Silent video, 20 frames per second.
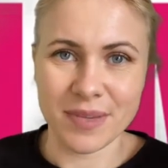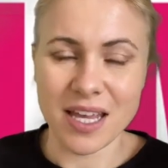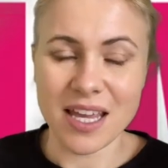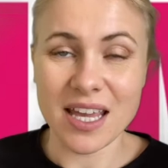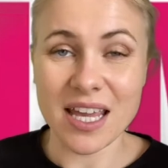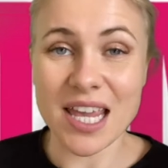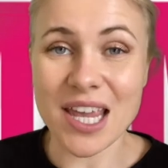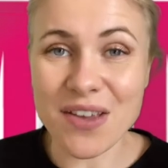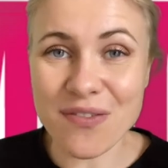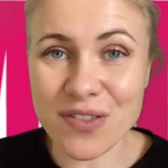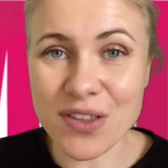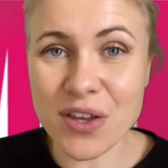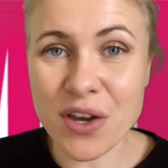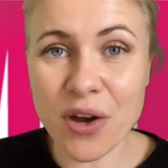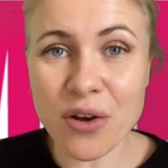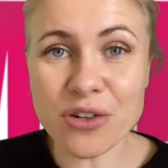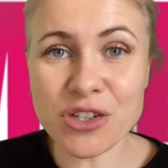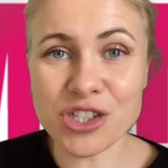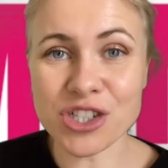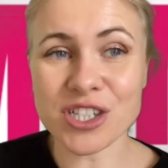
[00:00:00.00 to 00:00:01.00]
if the
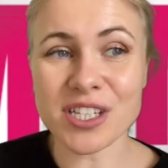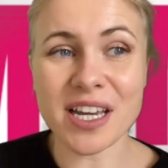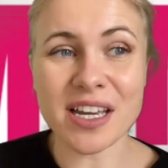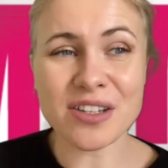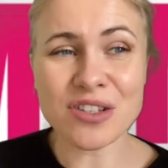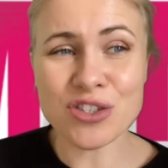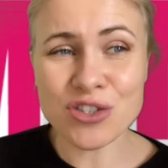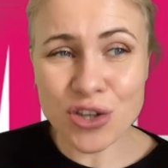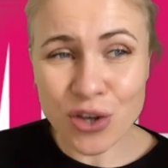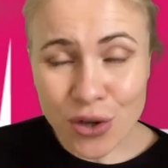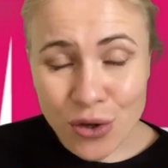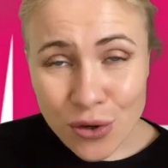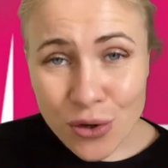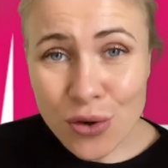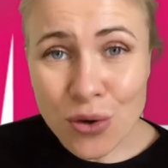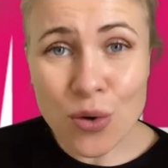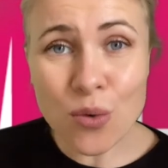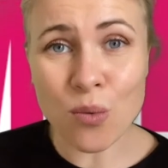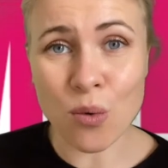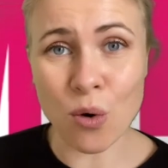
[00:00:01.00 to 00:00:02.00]
ocean gets
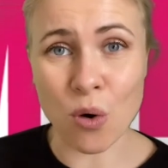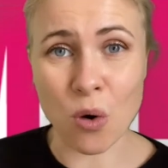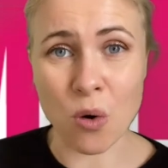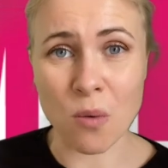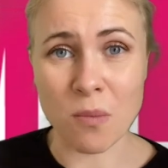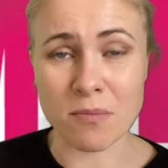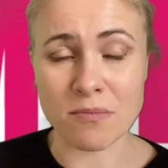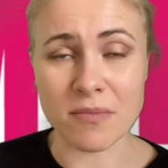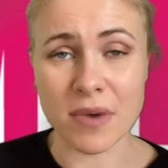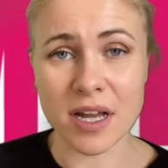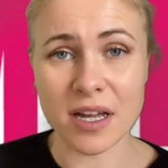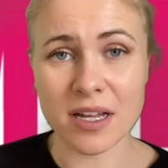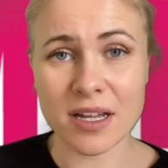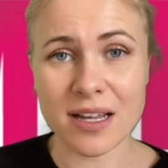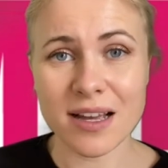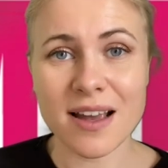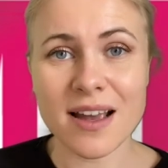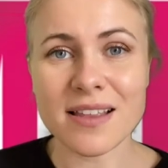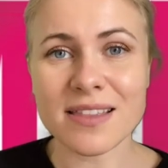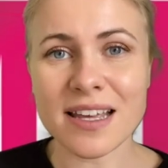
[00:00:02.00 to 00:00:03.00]
too warm,
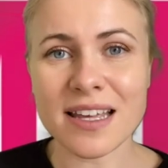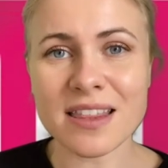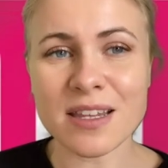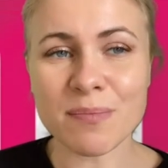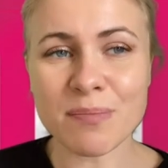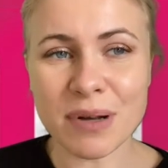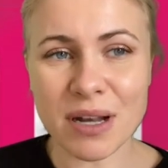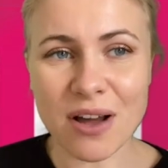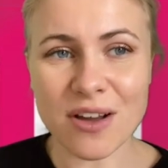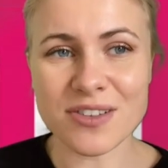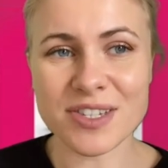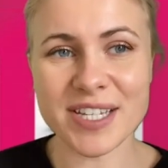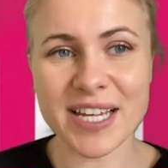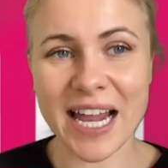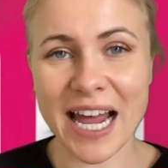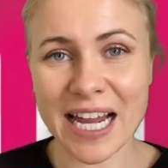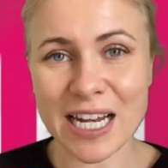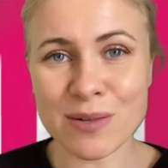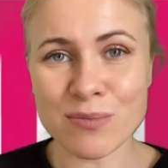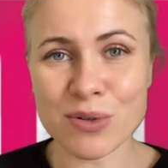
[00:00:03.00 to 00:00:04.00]
then the plants and
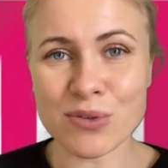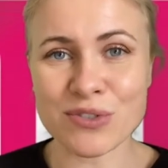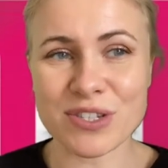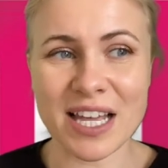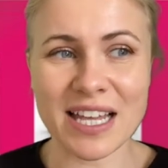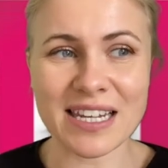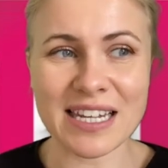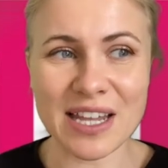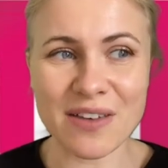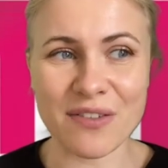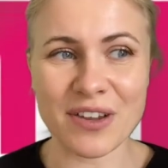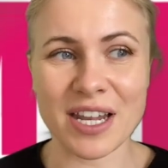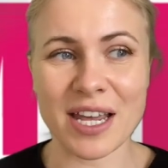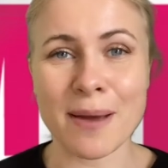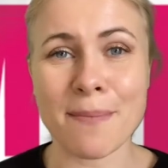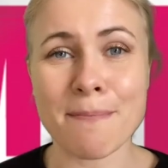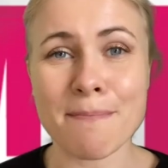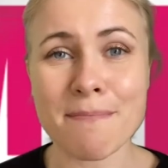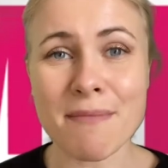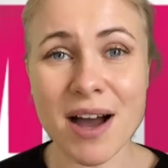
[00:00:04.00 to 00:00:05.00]
animals that live in it
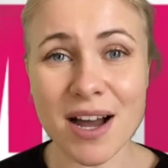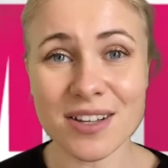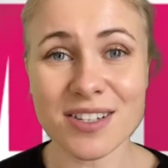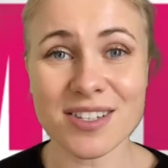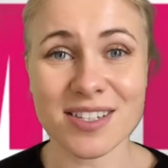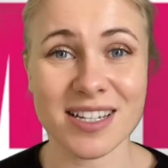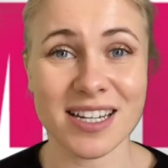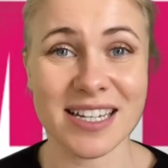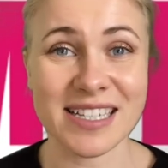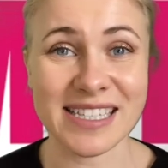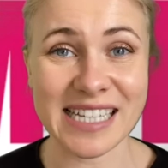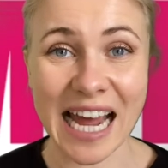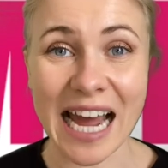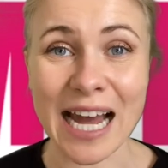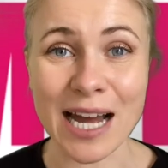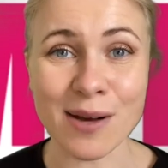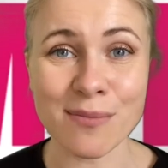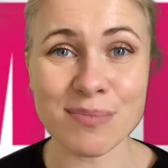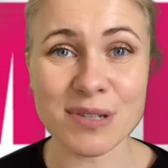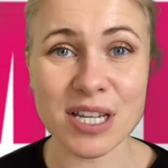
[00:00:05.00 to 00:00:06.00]
must
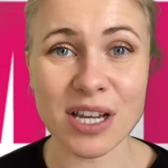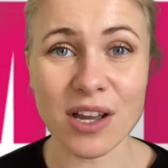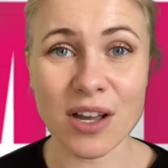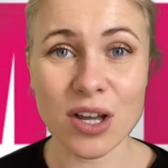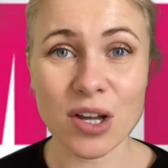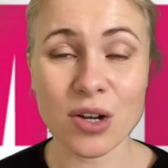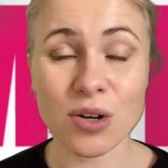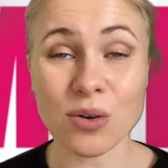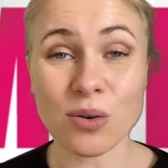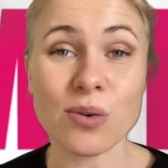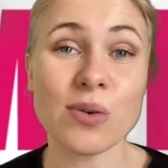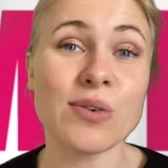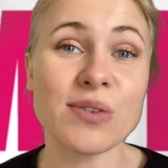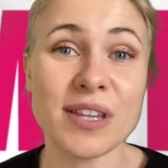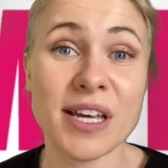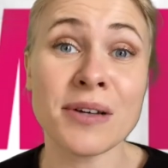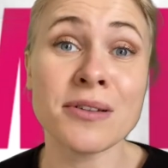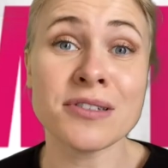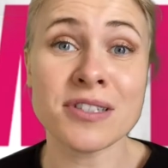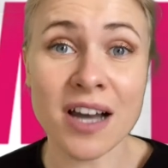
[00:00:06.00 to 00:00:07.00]
adapt or
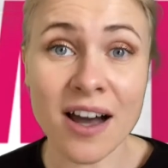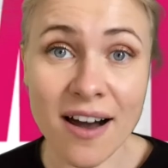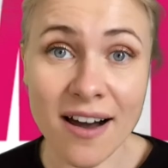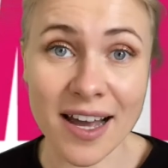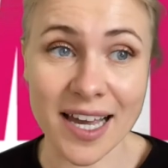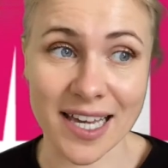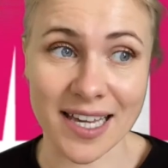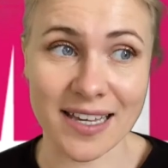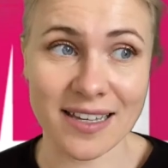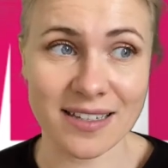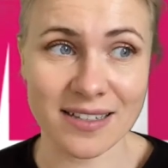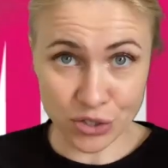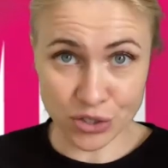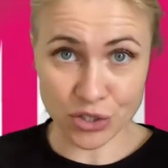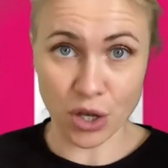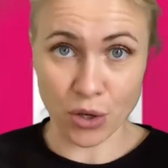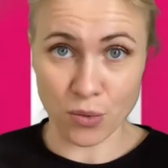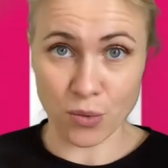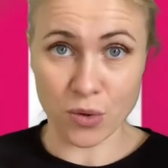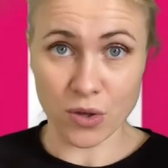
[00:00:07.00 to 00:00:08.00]
they'll die.
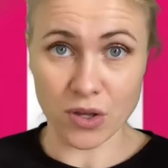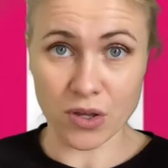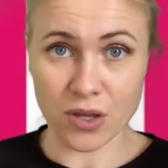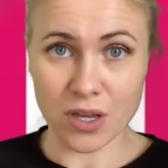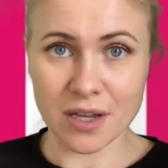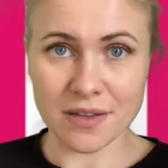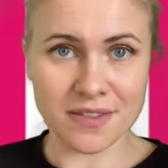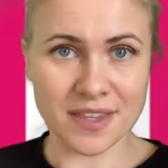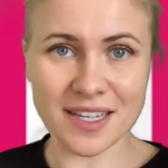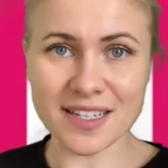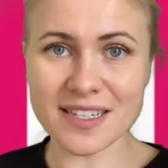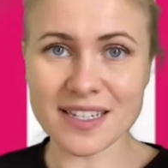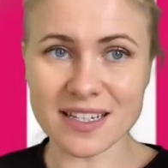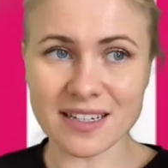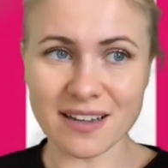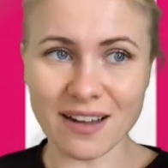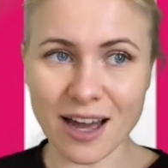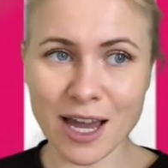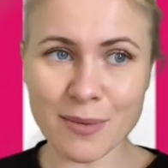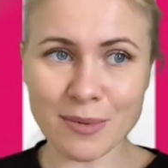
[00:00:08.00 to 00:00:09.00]
So, this
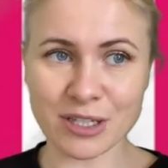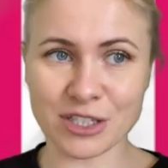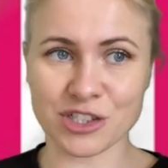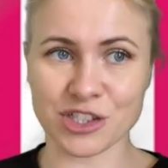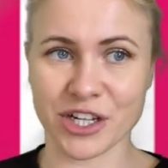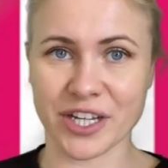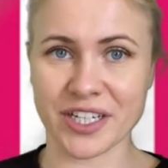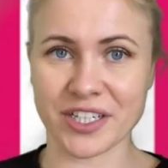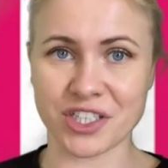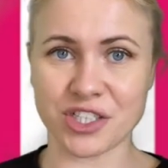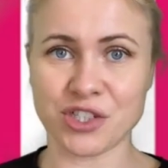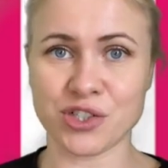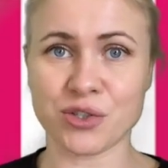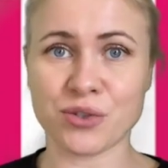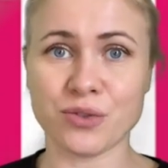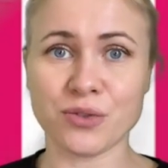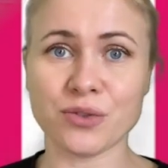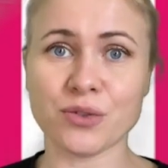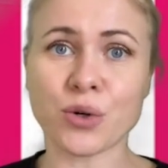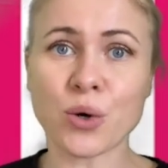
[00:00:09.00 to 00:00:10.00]
climate change
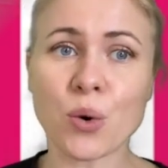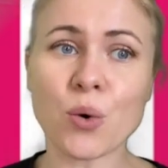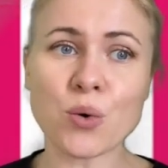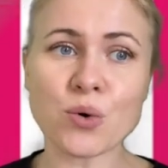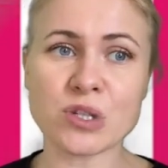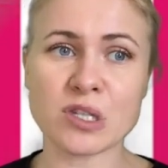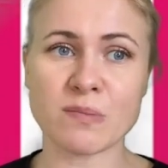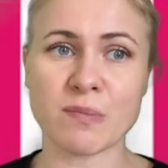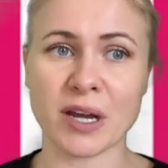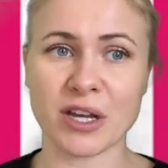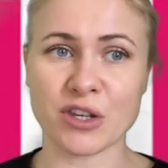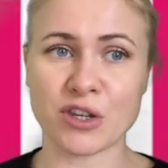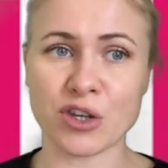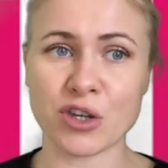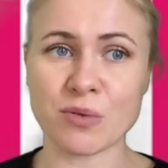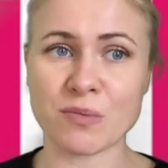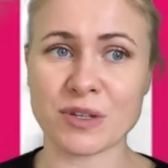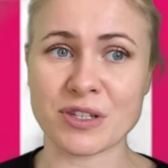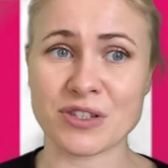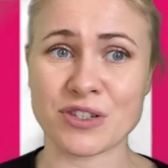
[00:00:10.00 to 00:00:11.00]
caused by
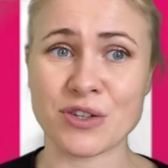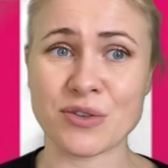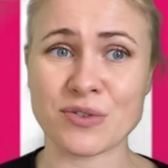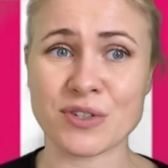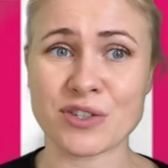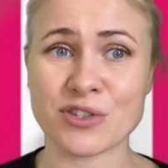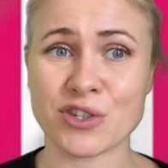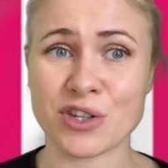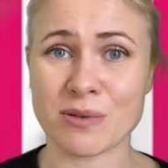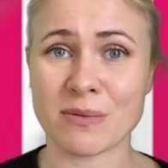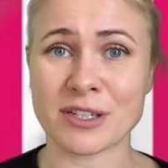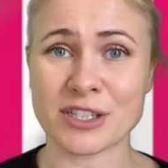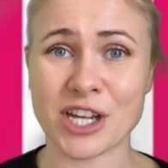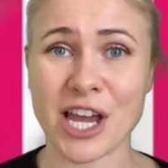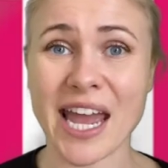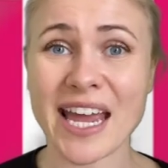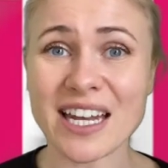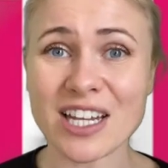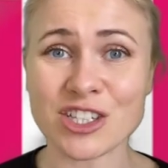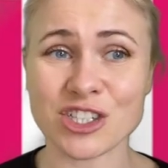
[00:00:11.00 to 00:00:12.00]
humans using too much
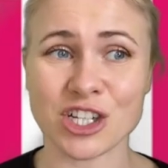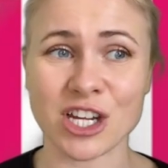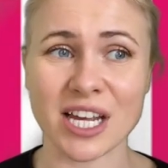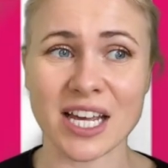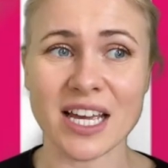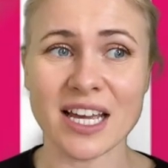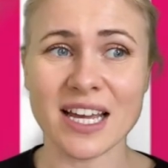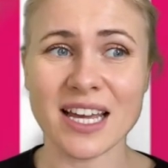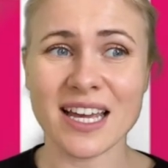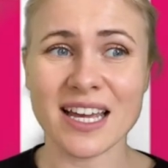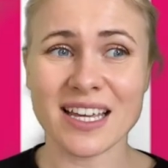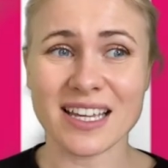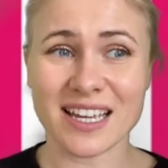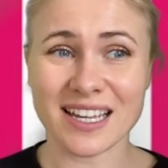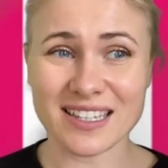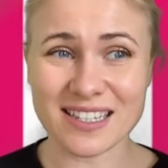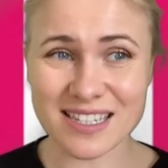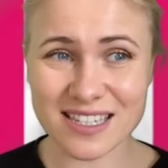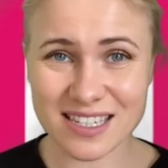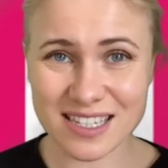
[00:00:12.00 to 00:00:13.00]
energy can
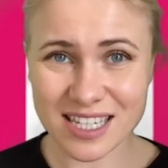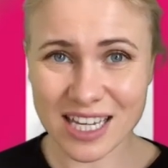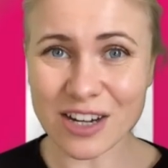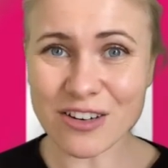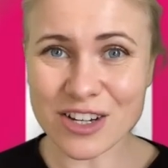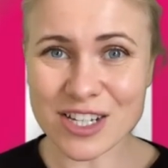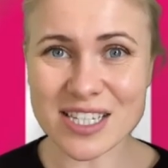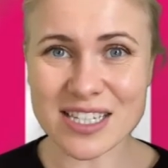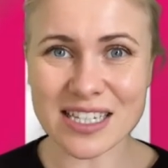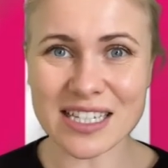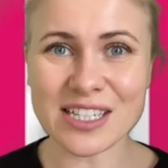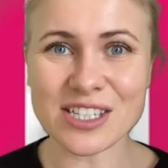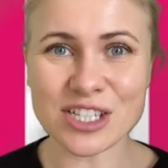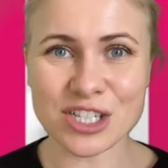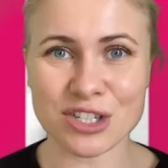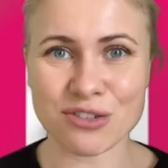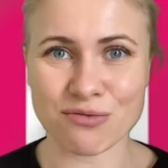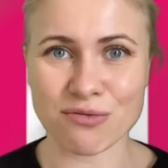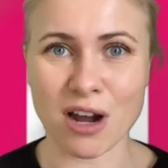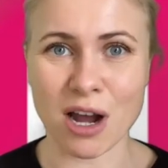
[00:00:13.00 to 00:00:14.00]
seriously
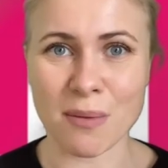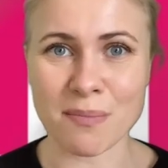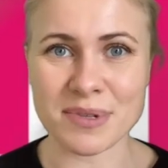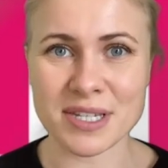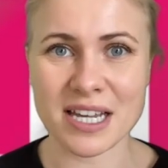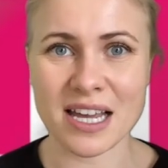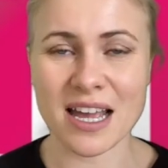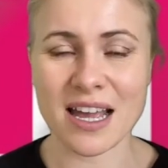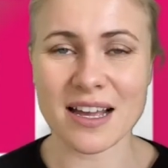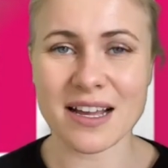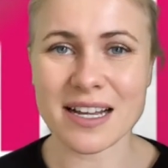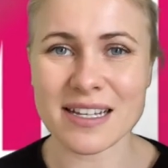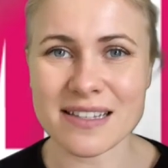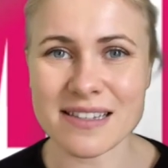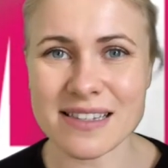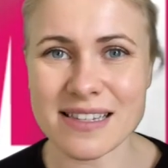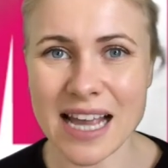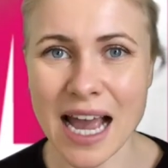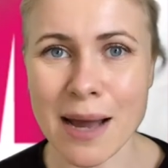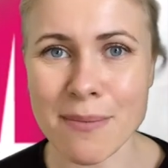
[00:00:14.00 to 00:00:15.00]
disrupt and
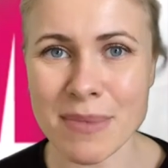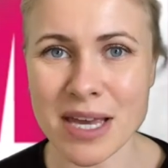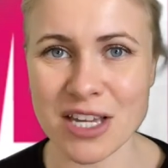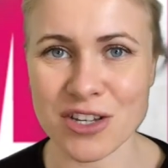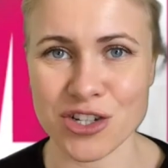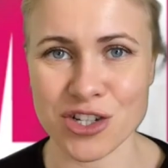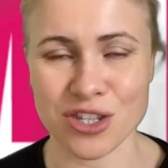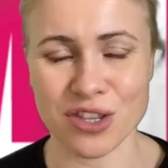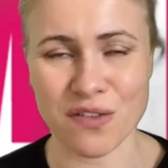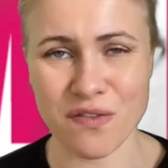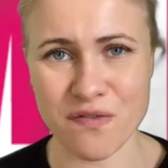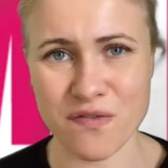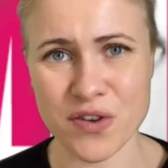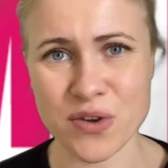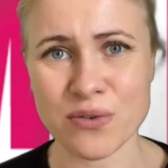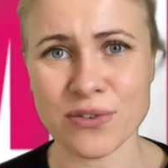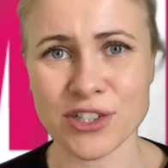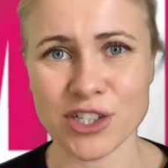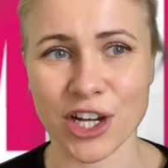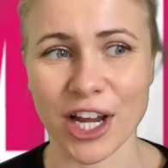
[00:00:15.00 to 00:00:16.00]
damage the
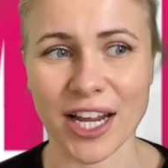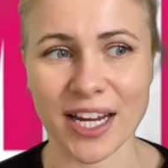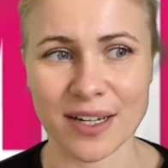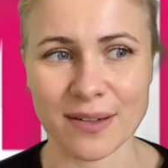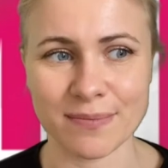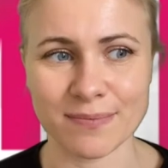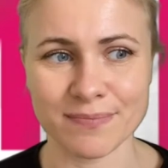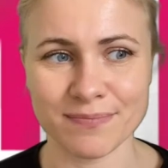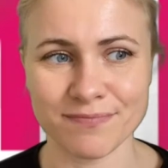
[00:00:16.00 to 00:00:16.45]
food chain.